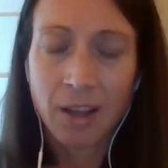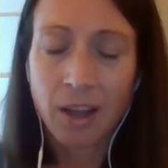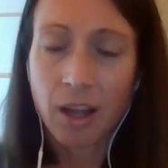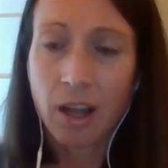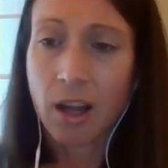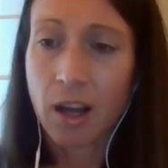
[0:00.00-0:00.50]

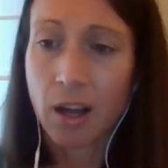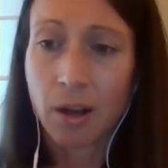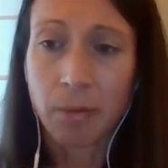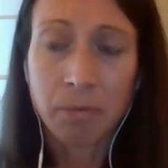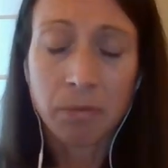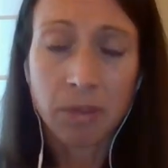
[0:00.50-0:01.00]

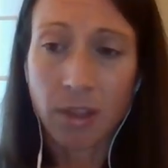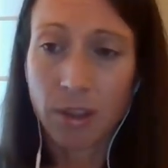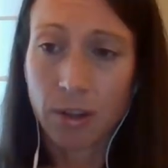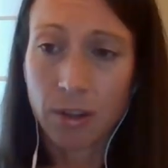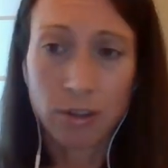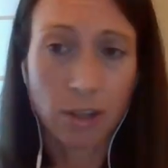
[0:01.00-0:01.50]

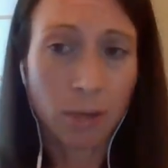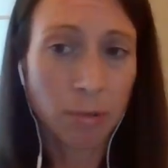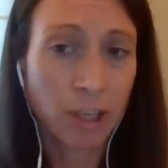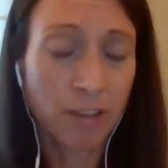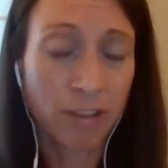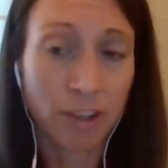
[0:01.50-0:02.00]
The rubber
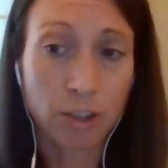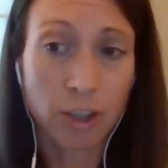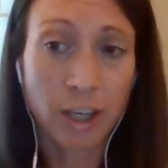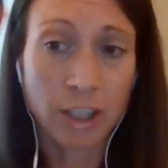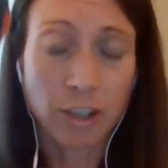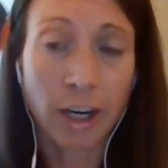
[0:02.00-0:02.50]
gives it
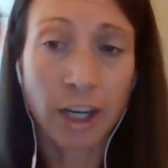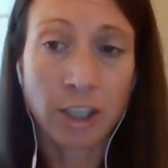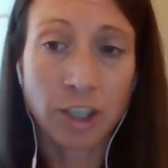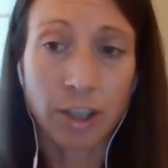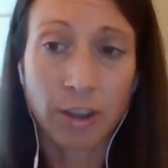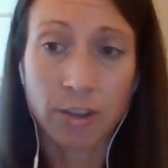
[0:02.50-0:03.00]
great
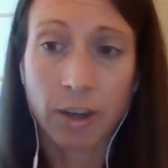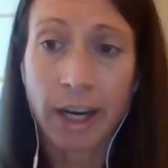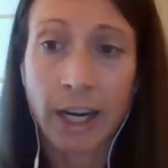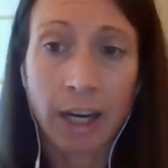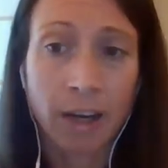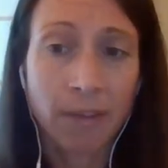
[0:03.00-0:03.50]
traction in the
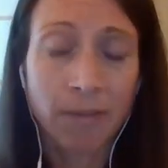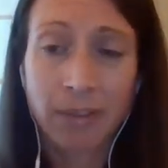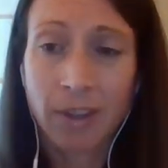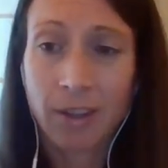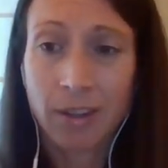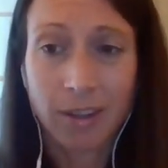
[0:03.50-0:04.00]
rain.
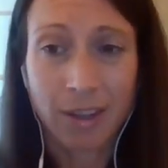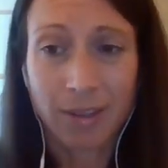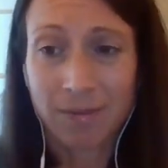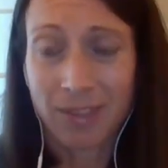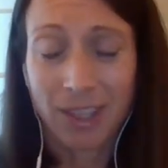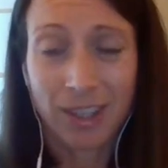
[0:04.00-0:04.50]
Like,
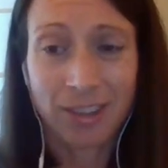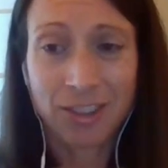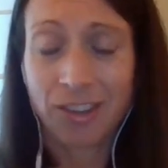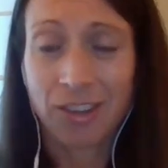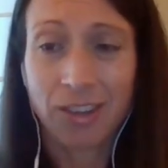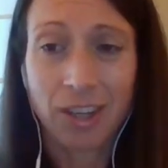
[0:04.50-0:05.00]
it's
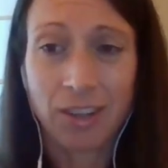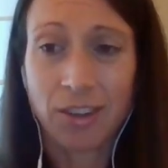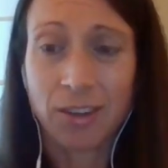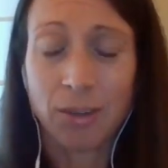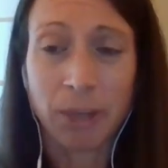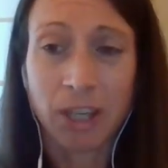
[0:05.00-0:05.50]
just, it's a
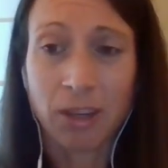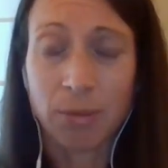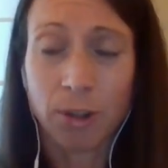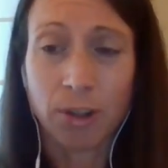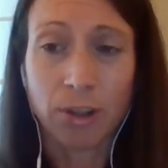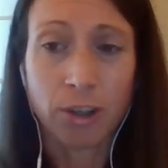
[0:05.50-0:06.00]

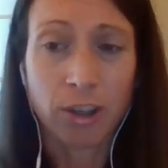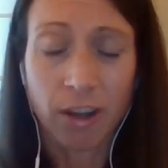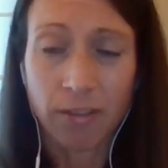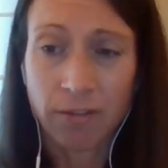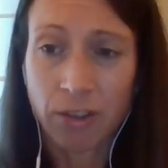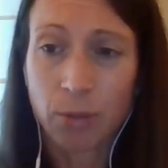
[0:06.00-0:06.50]
dependable,
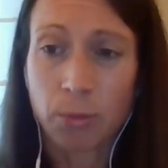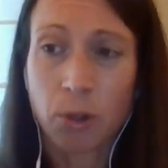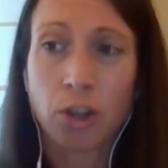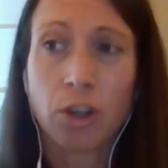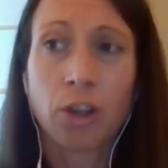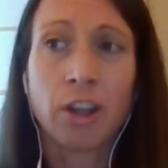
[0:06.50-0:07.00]

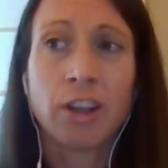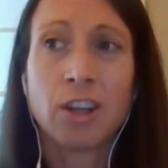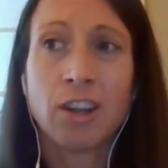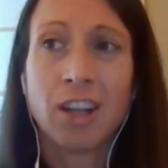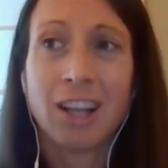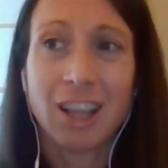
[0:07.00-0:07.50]
comfortable,
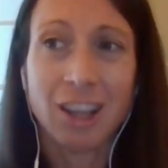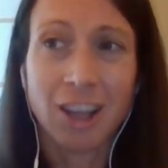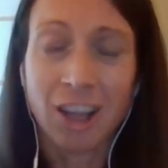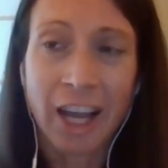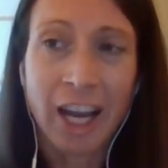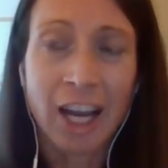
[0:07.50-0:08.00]

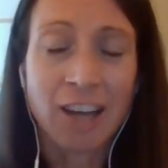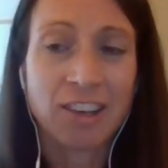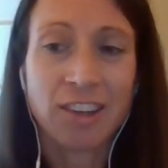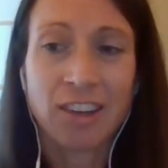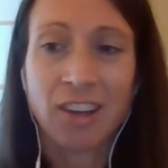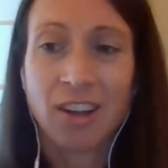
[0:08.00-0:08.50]
light,